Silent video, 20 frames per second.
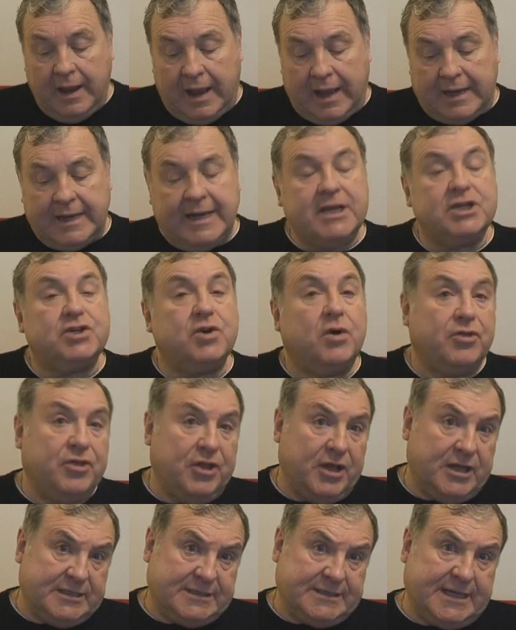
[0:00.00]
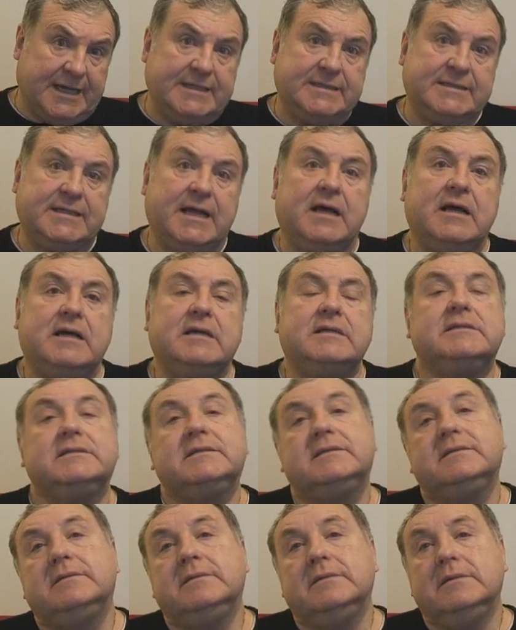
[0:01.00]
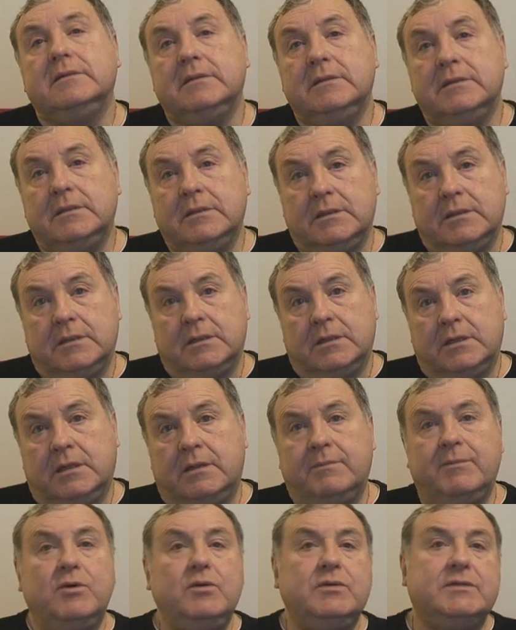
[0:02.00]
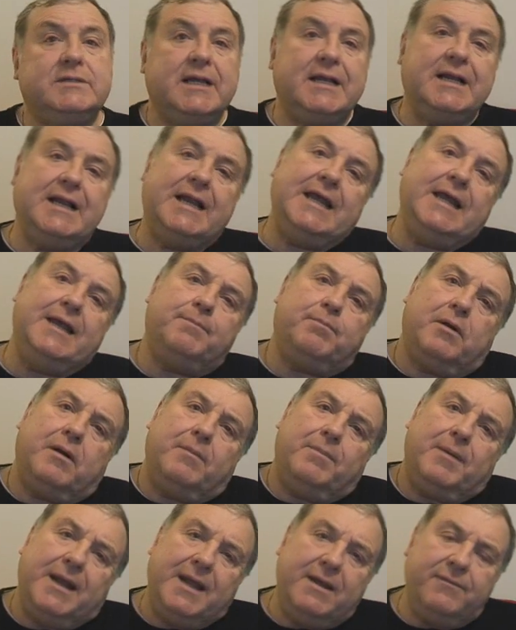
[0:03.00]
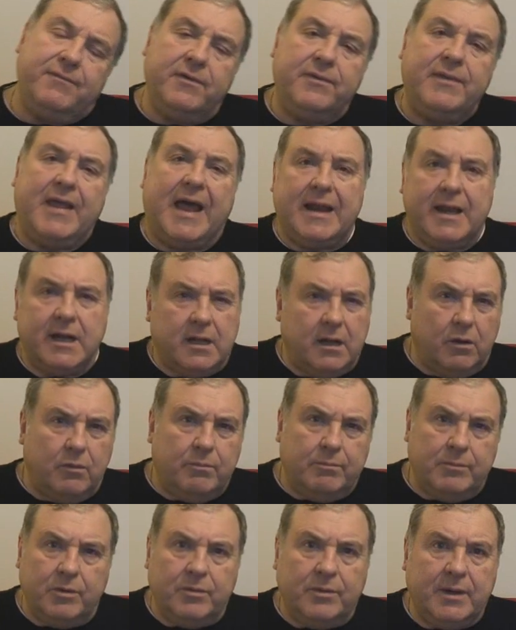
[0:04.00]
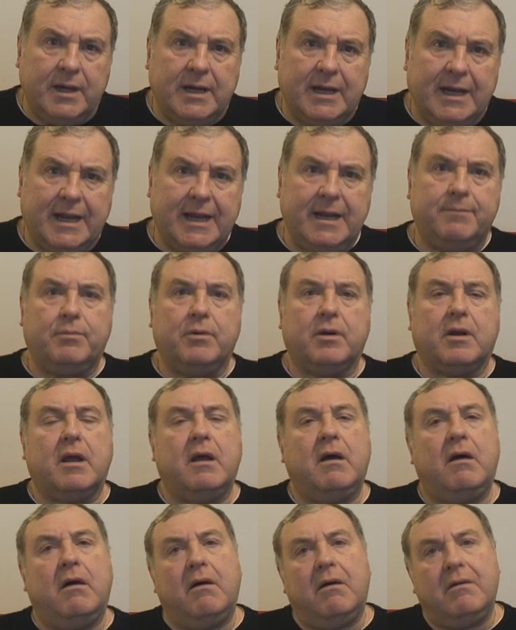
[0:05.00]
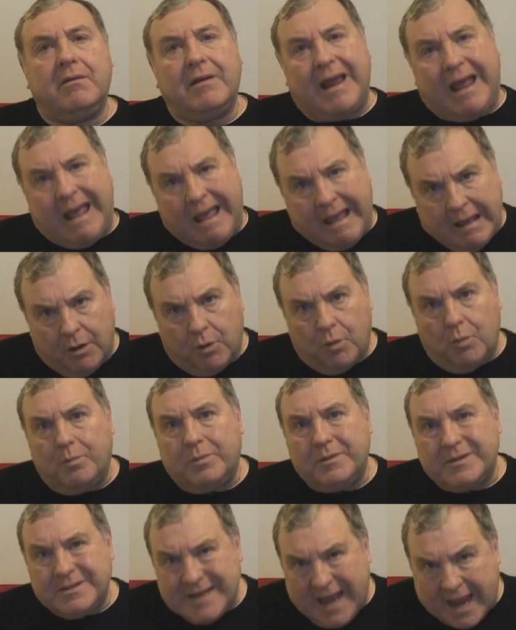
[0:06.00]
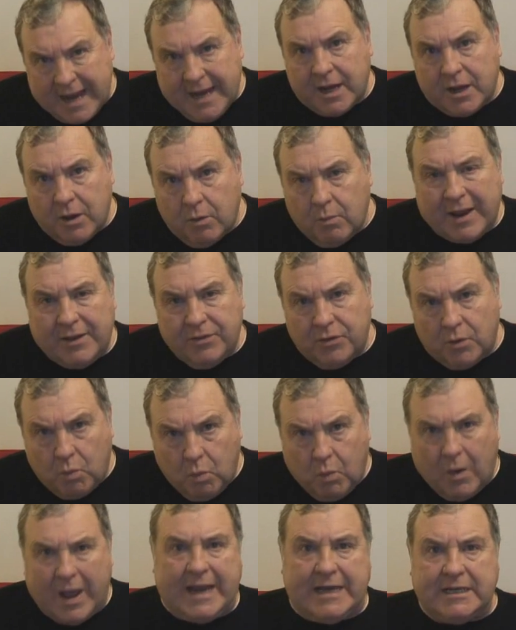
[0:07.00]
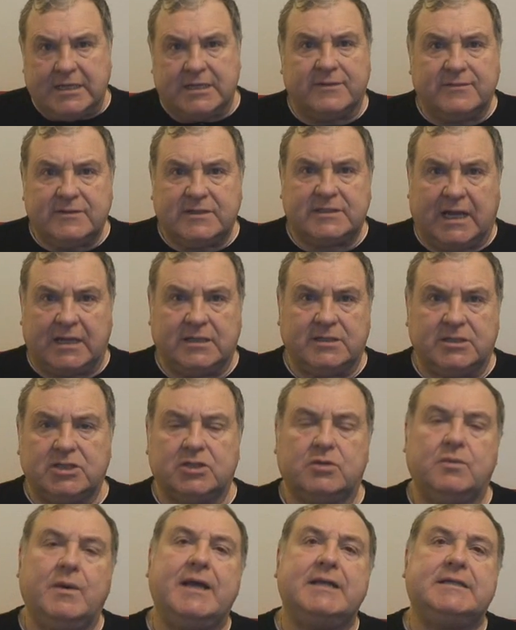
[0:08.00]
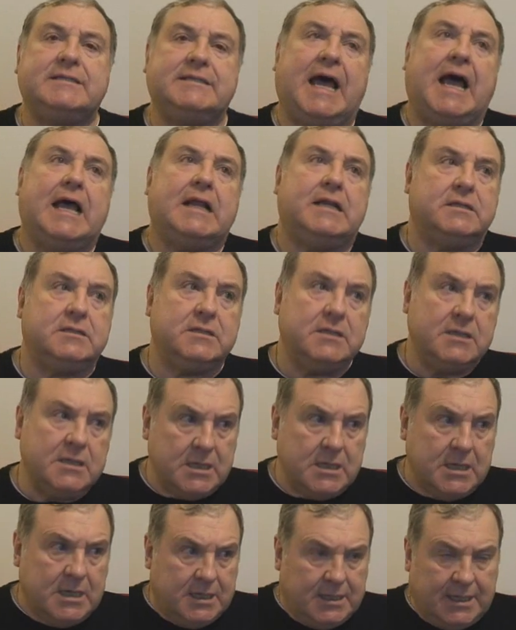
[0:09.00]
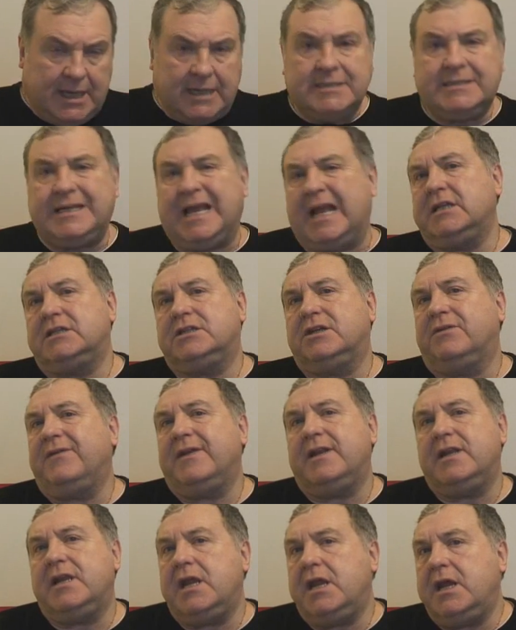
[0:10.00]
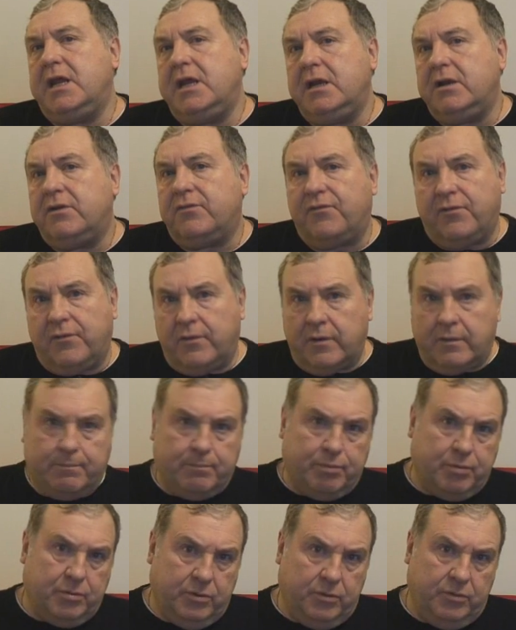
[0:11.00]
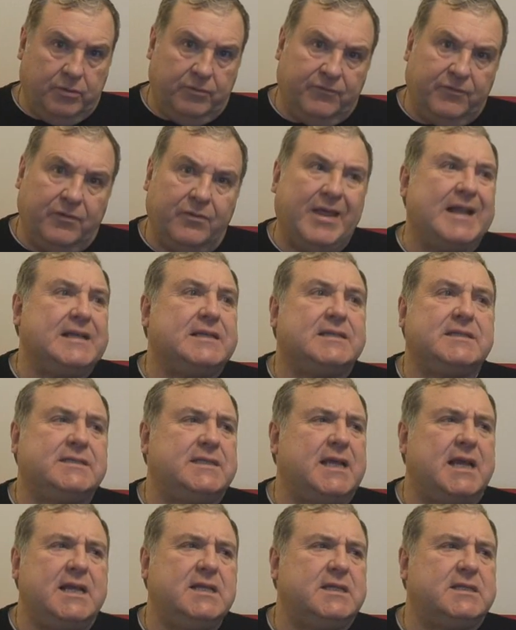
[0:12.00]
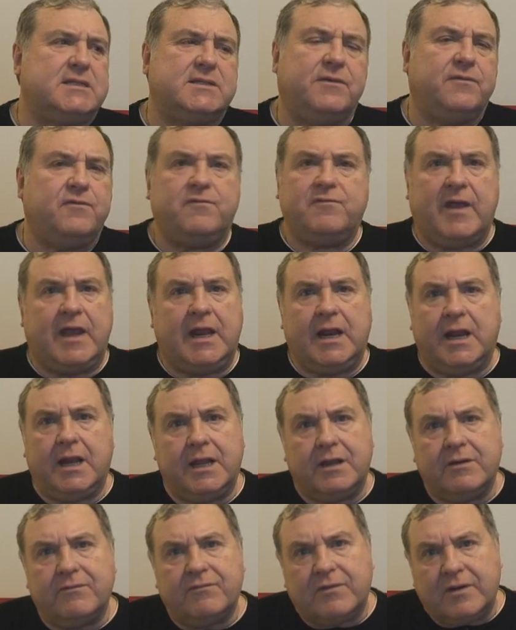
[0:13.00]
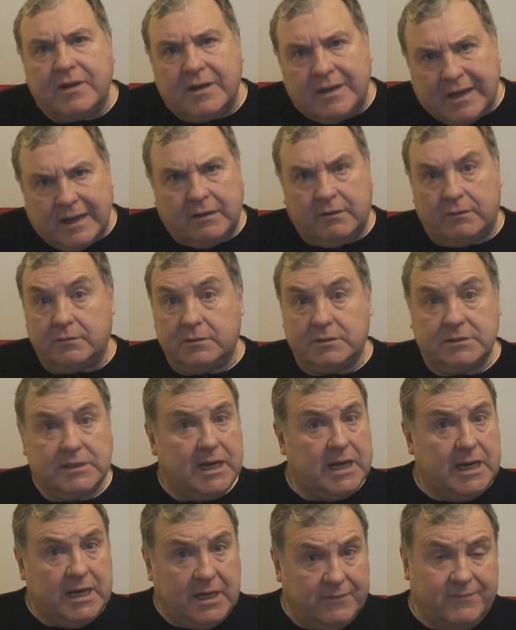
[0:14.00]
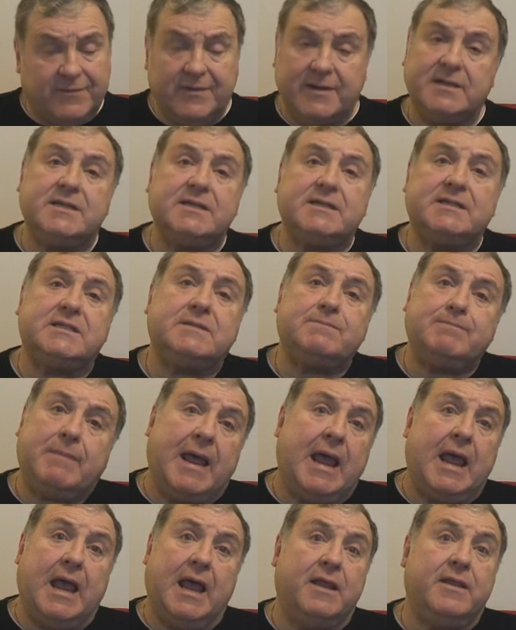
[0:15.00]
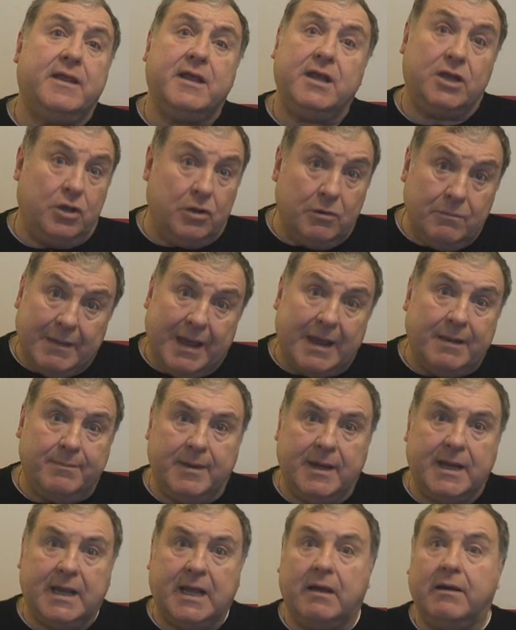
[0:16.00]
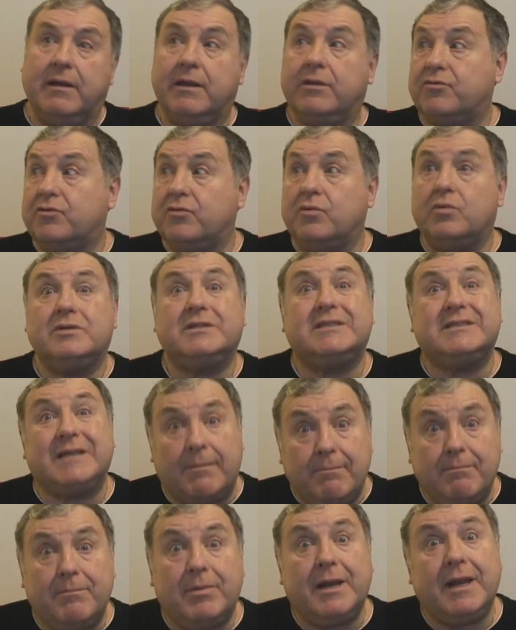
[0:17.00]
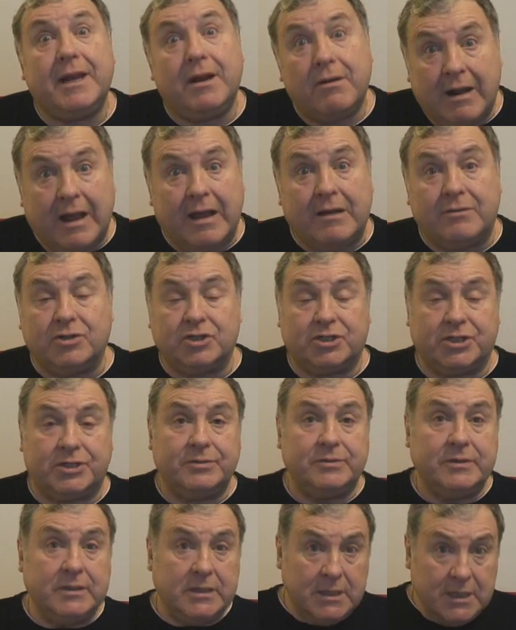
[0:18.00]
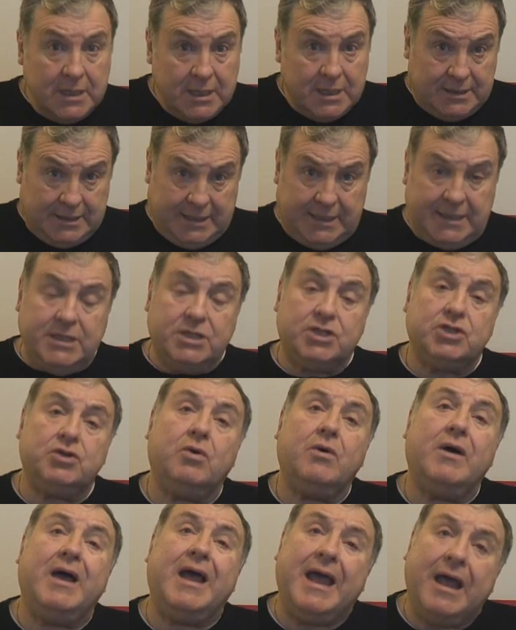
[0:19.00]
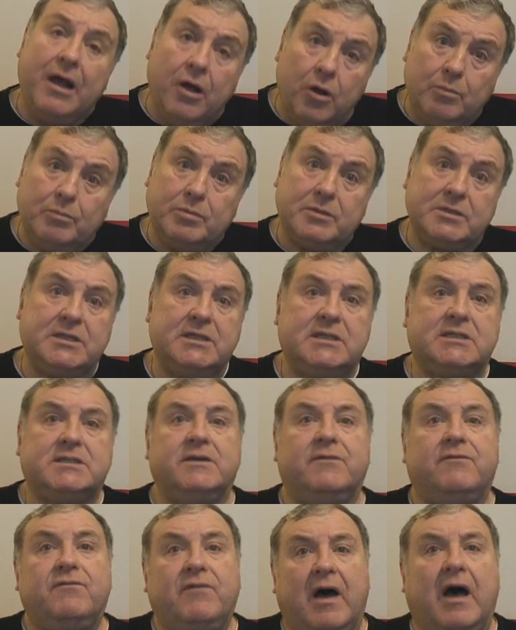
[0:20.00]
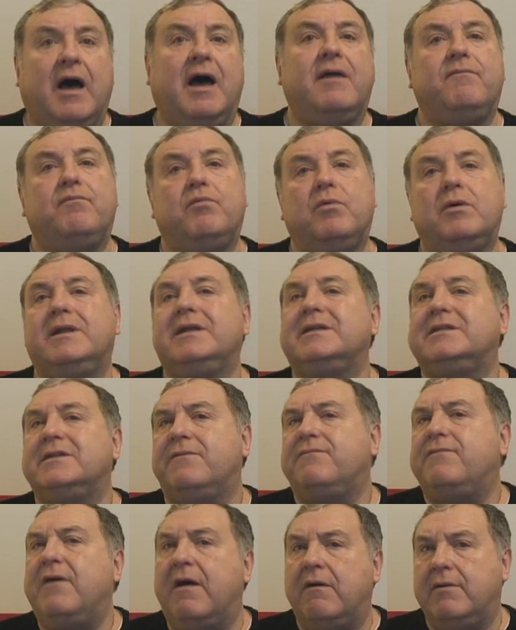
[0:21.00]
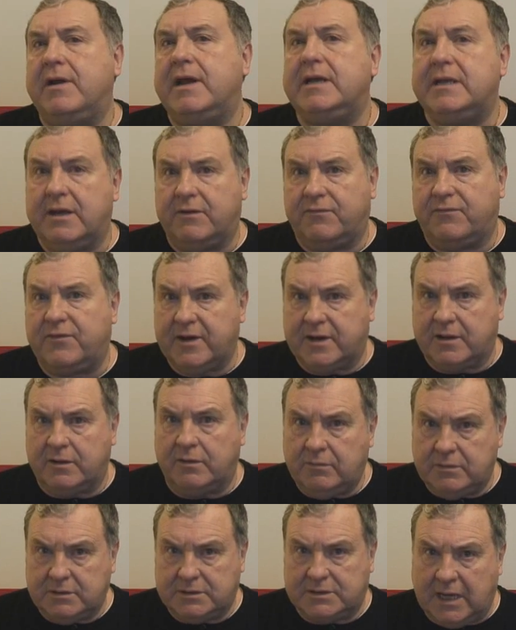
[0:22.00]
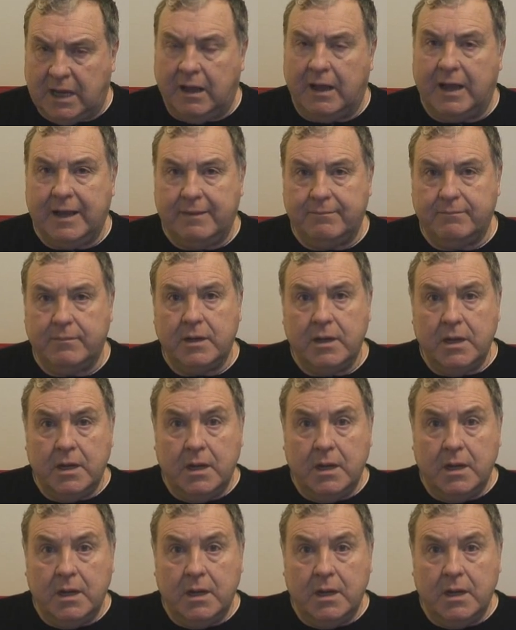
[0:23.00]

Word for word: And here's your Thursday stars. The moon's in Libra, but even that little old moon in Libra can't help take away the weight of Sun square Saturn. That sense of a need for approval, that sense of feeling of guilt, even despair that you may be going through or somebody around you needs your help to survive what is a very difficult time.